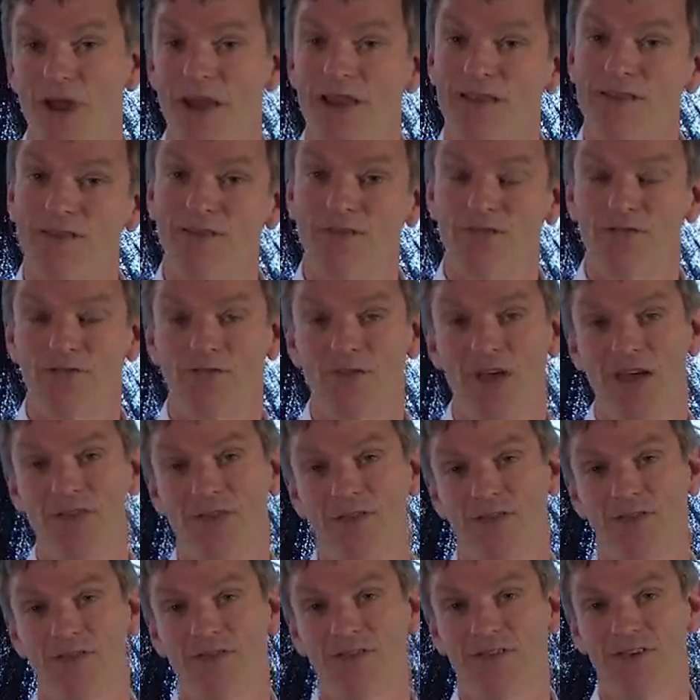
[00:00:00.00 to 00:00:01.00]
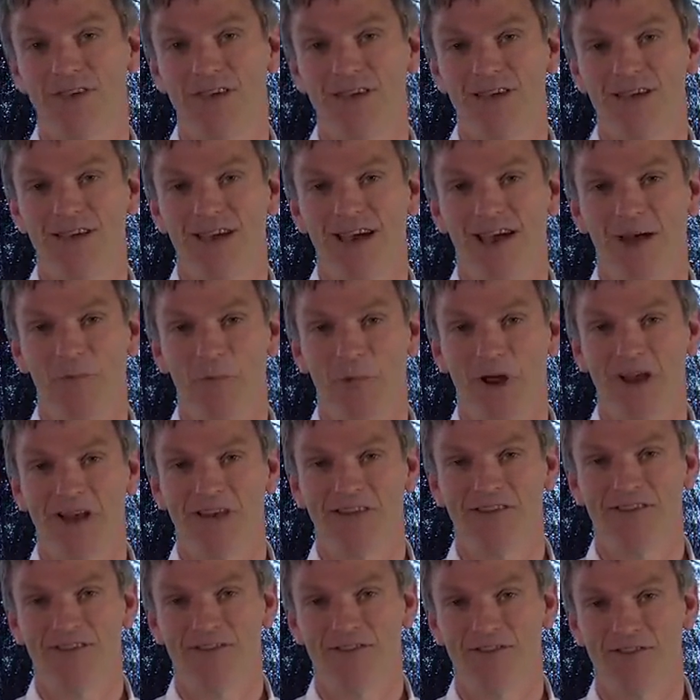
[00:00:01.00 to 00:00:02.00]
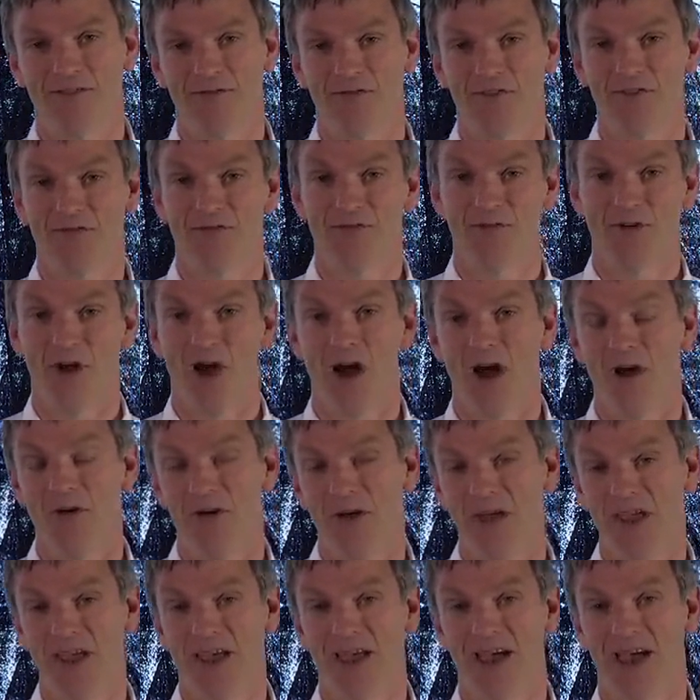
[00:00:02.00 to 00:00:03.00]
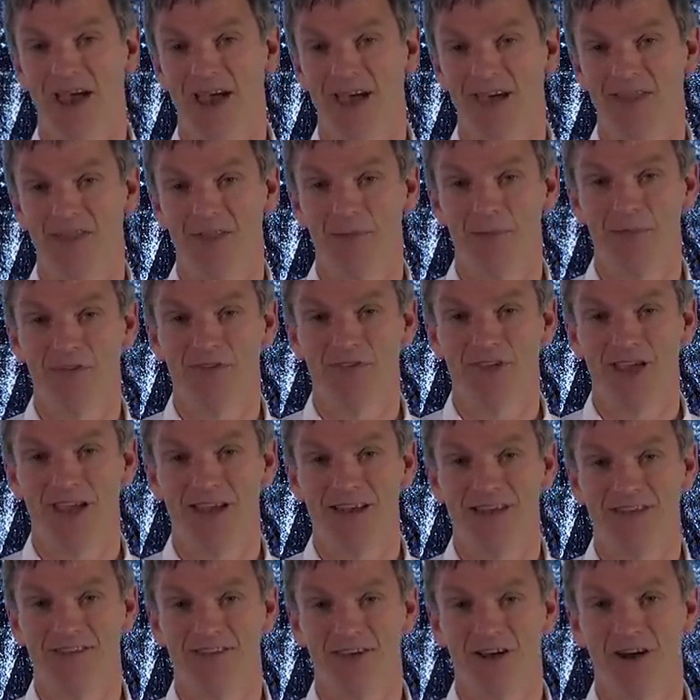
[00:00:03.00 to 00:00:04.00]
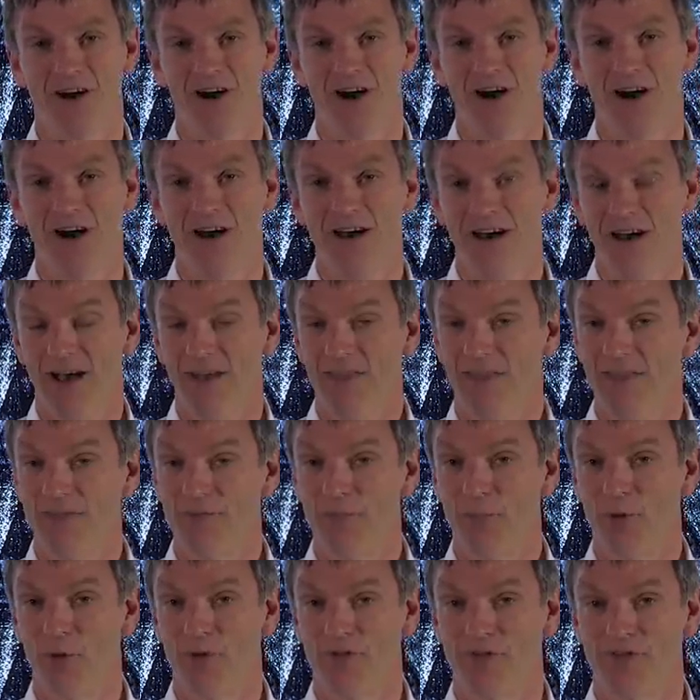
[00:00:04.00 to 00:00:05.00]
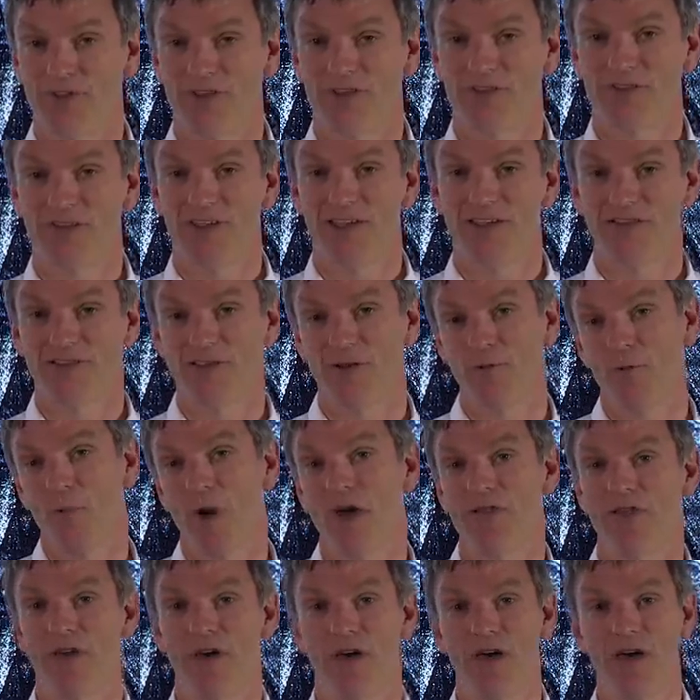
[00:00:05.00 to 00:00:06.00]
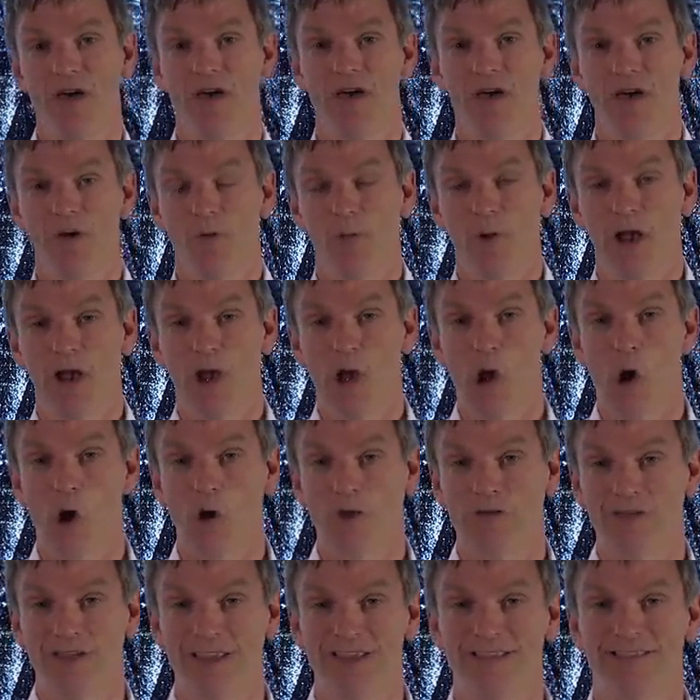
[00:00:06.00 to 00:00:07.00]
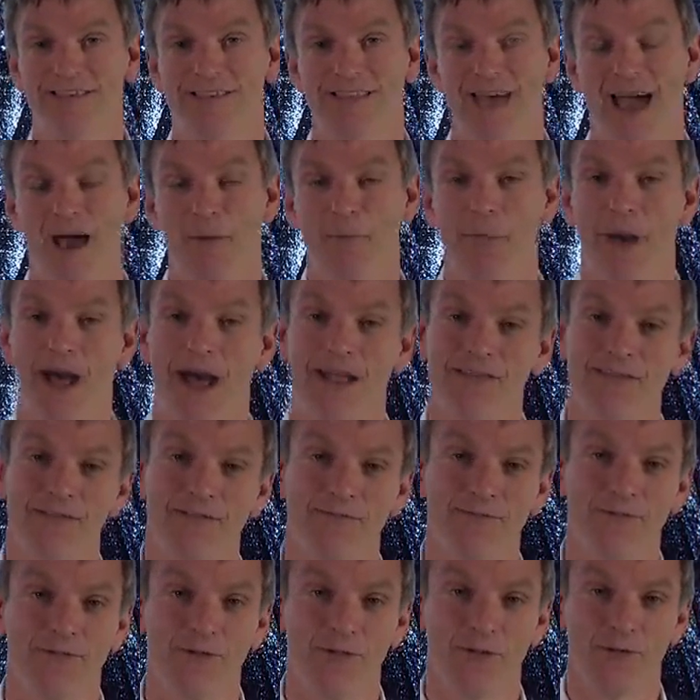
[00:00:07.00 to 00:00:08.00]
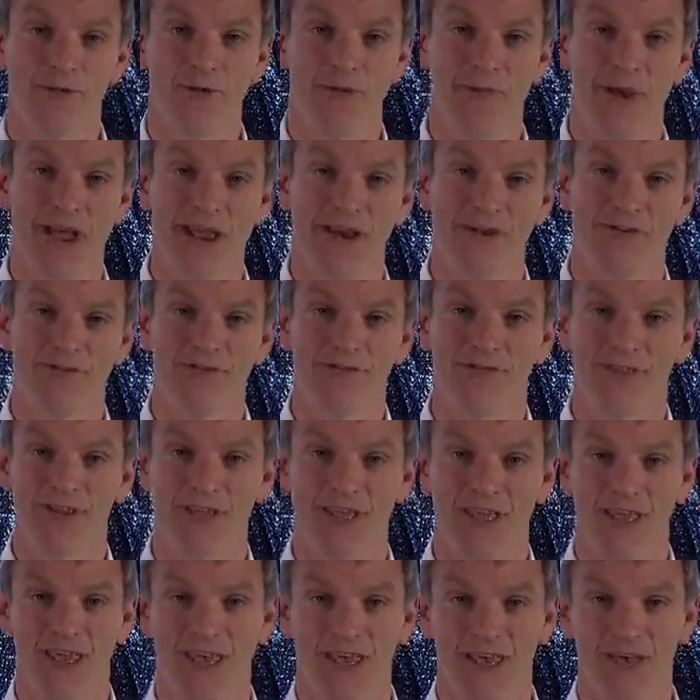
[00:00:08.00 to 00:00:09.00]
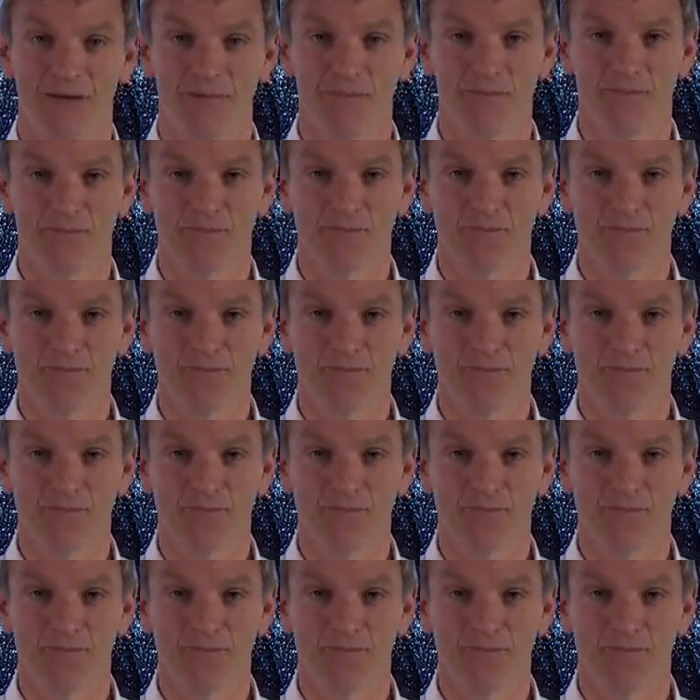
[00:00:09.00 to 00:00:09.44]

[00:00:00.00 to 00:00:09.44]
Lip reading: relative strengths and weaknesses of the Ferrari and the Mercedes are at this point in the season and whether we're locked into that pattern for the remainder of the year.